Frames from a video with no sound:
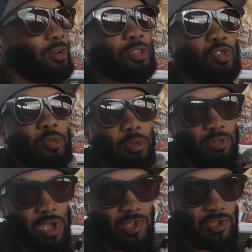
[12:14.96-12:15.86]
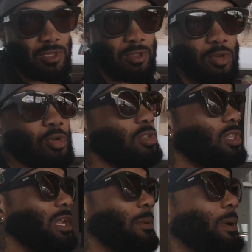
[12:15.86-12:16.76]
you go through immigration. Cool
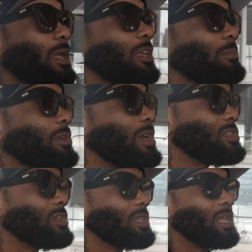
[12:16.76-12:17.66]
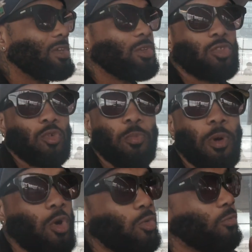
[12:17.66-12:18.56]
thing about the immigration is that you do
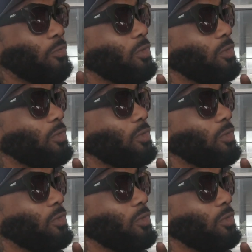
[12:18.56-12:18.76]
both.